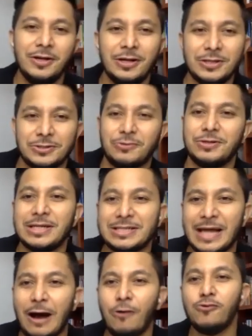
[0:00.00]
So that's
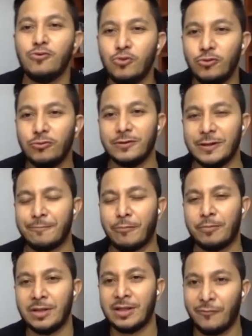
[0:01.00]
how good the
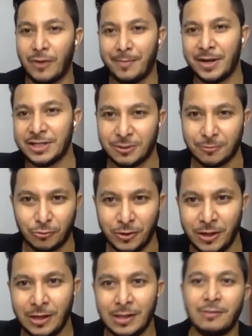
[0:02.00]
property that we are buying is
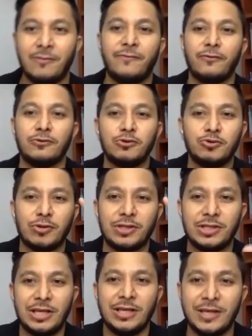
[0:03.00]
today. So for those who are
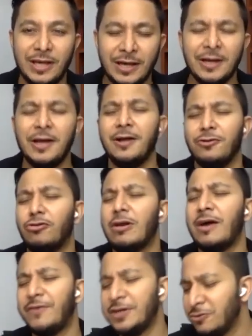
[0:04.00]
thinking, no
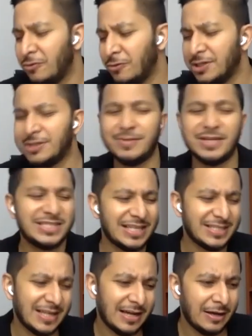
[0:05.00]
lah Faizul, doesn't make
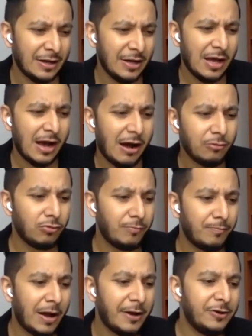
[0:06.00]
sense. How to
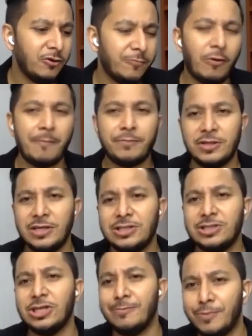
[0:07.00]
buy new property
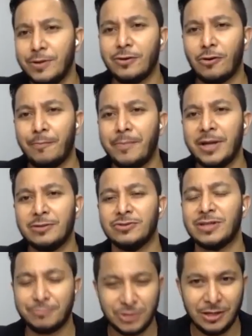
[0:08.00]
cheaper compared to
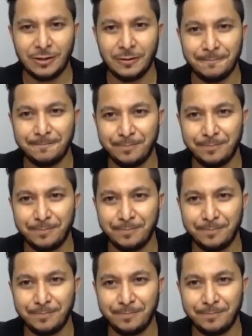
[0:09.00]
sub-sale?